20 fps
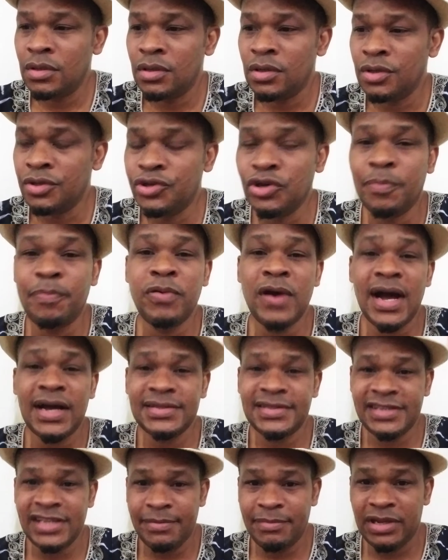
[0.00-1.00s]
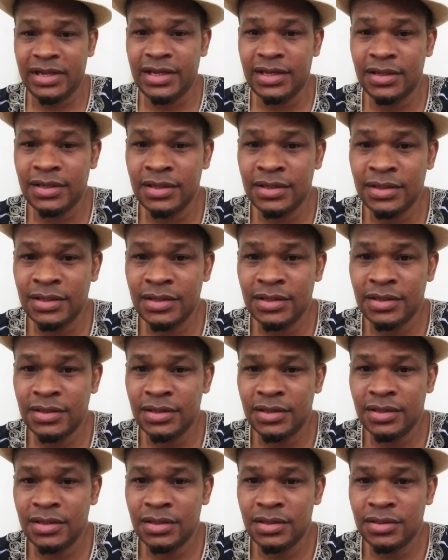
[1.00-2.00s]
your proximity
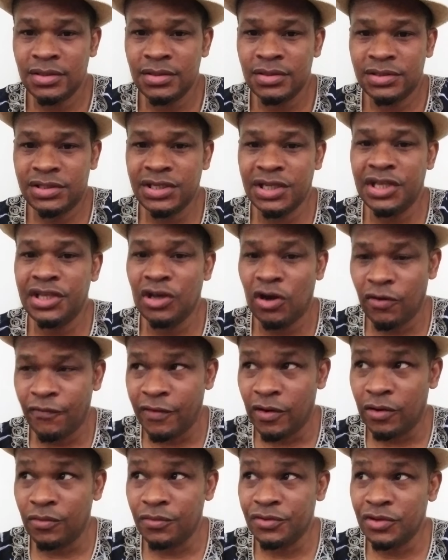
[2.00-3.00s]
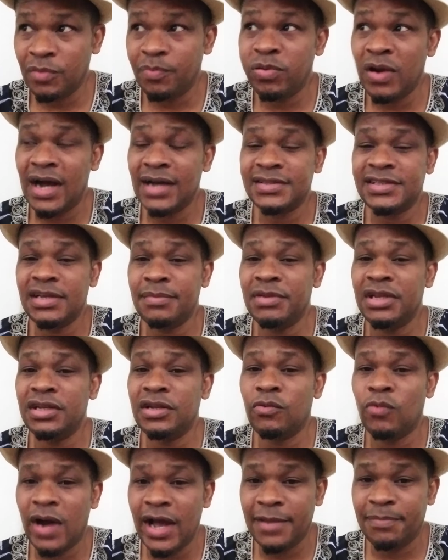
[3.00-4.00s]
to the Yovo, your proximity
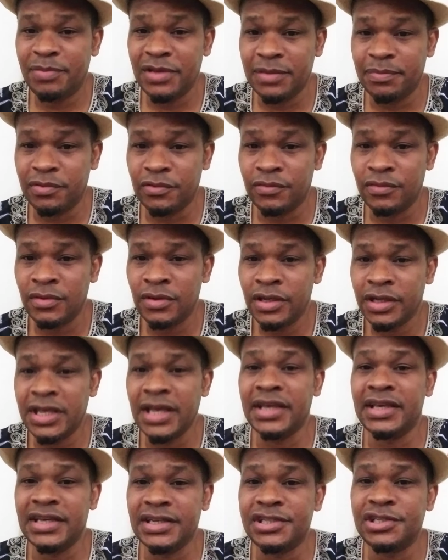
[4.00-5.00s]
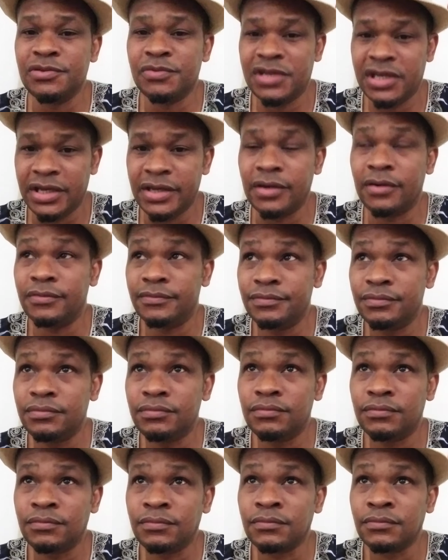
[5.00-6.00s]
to white people can get you killed.
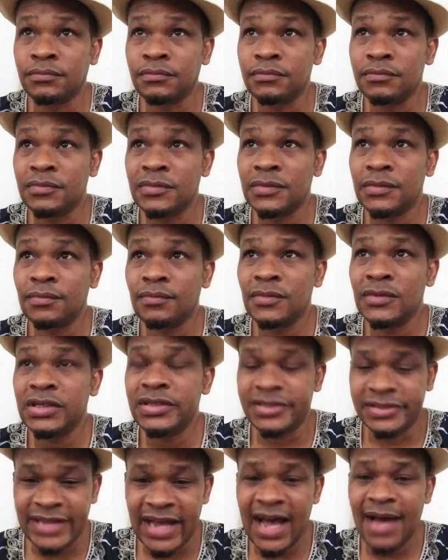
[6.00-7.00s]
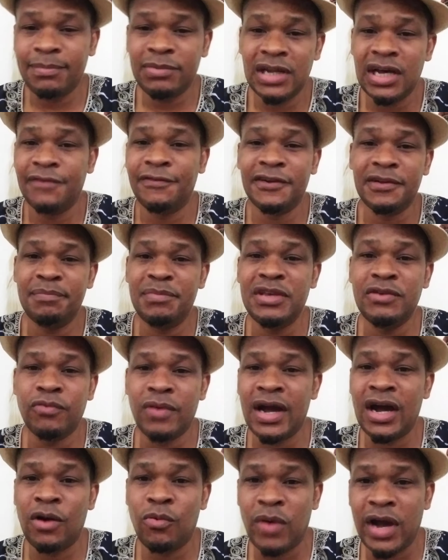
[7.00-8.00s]
Stop loving to be
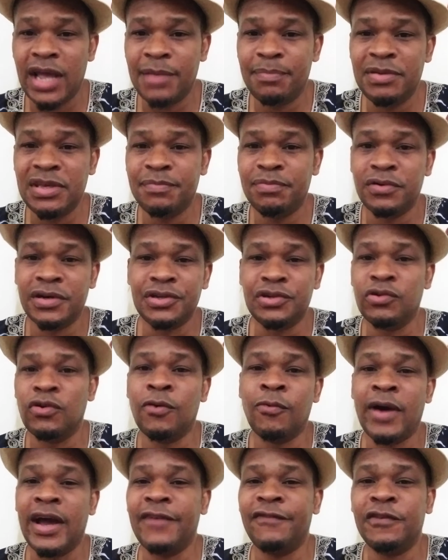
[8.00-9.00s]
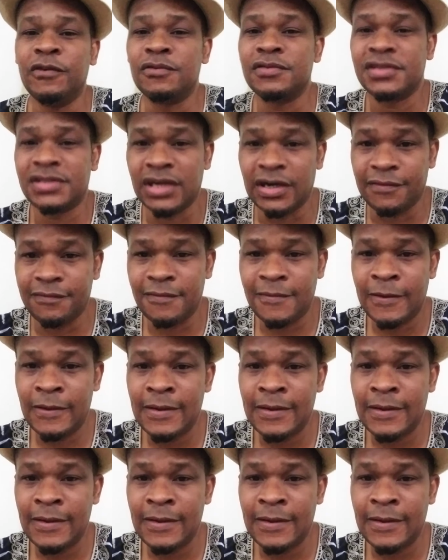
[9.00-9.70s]
around white people and doing white folk stuff.